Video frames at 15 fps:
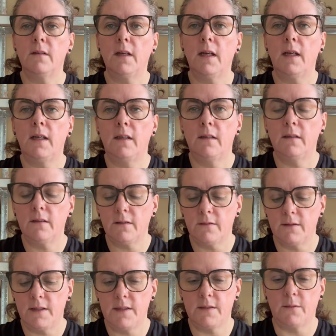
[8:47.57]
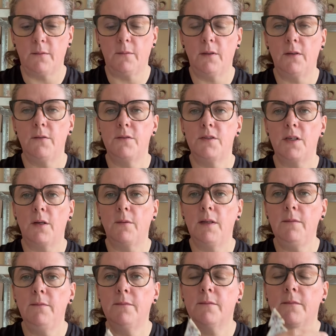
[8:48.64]
Okay, I thought these were worth
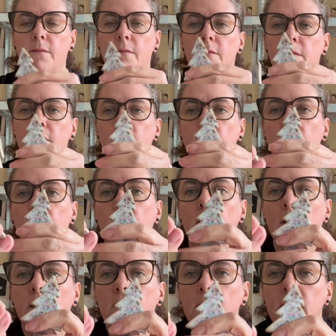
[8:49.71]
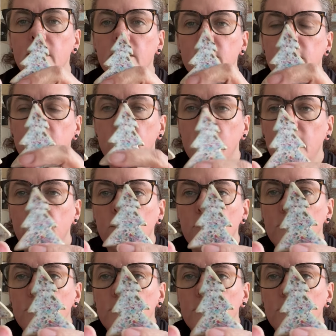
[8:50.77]
showing. These are 2 little